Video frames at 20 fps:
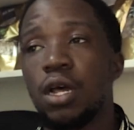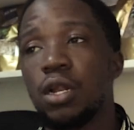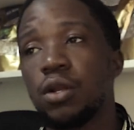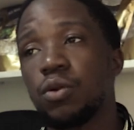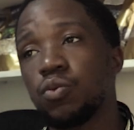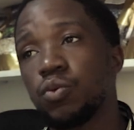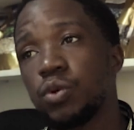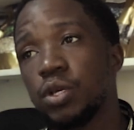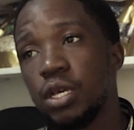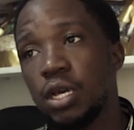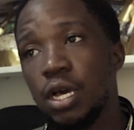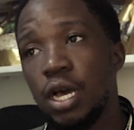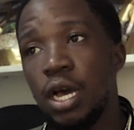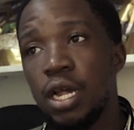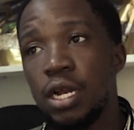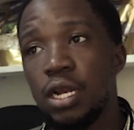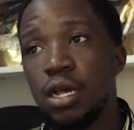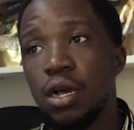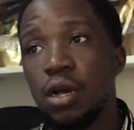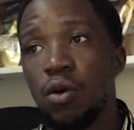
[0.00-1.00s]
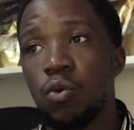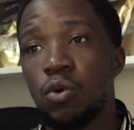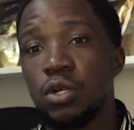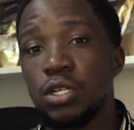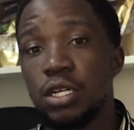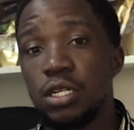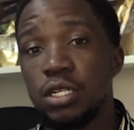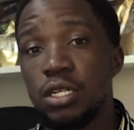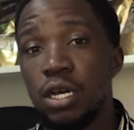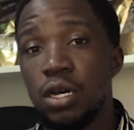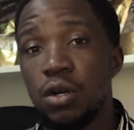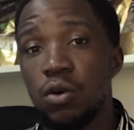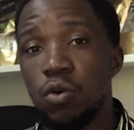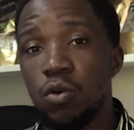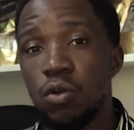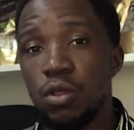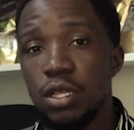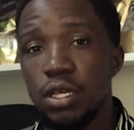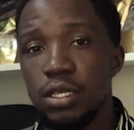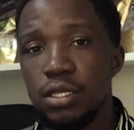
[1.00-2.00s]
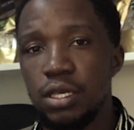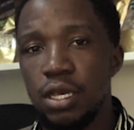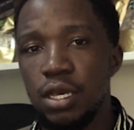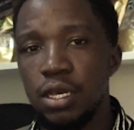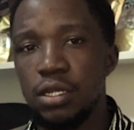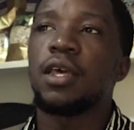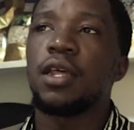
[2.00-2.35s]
and we add a water tank on the side